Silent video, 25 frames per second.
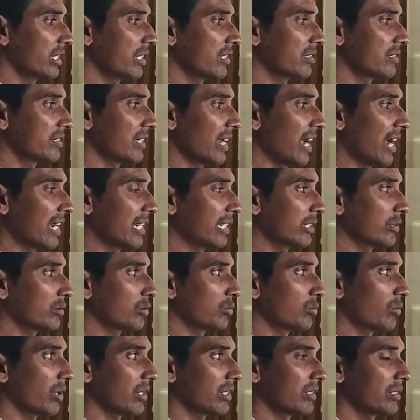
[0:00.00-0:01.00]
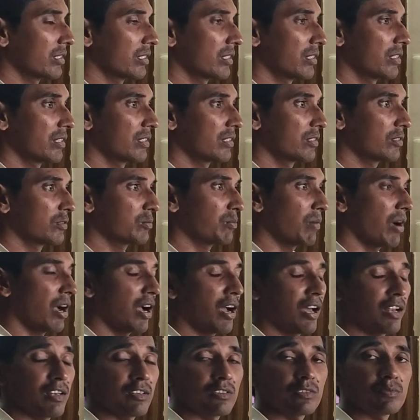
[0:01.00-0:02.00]
is adding to one
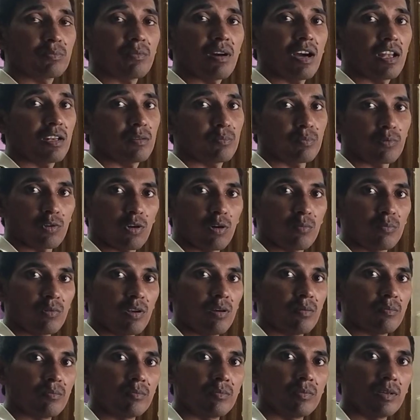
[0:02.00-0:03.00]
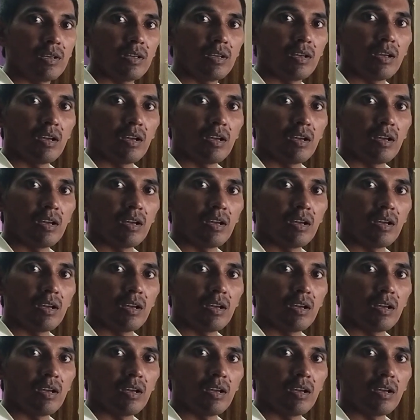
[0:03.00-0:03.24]
small problem.